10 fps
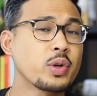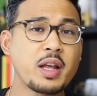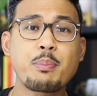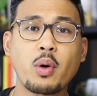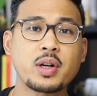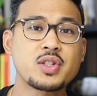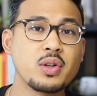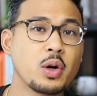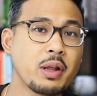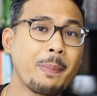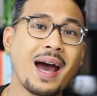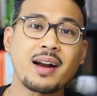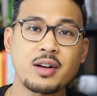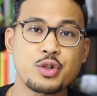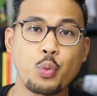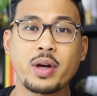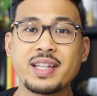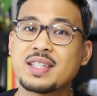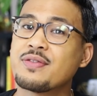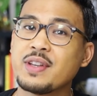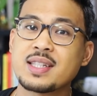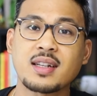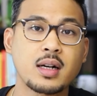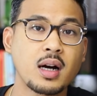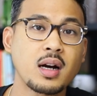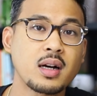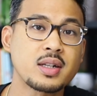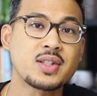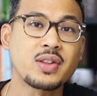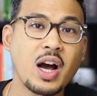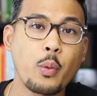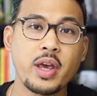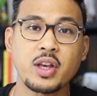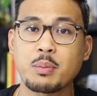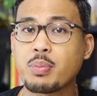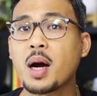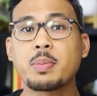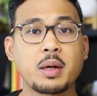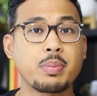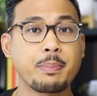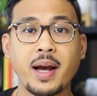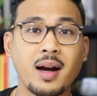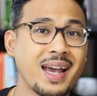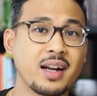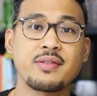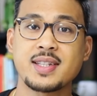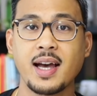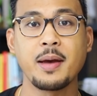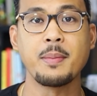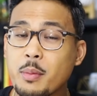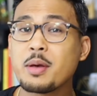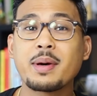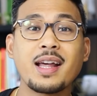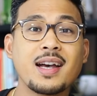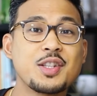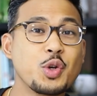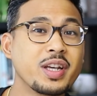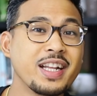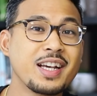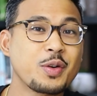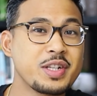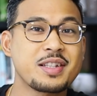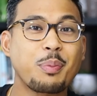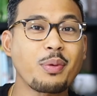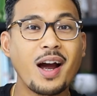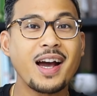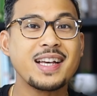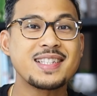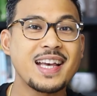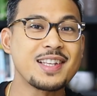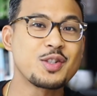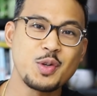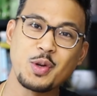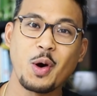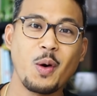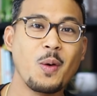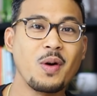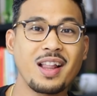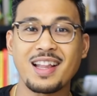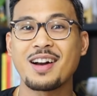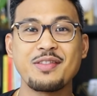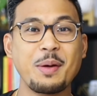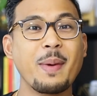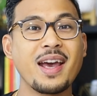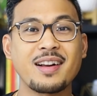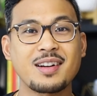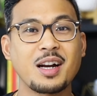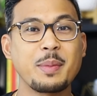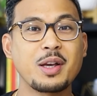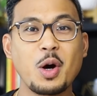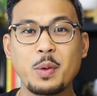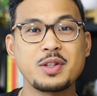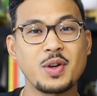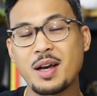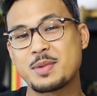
really important to know the patterns when these fees occur so that way you can properly prepare ahead of time. What I mean by that is you can increase the price. As you know, a lot of the men are going to be going to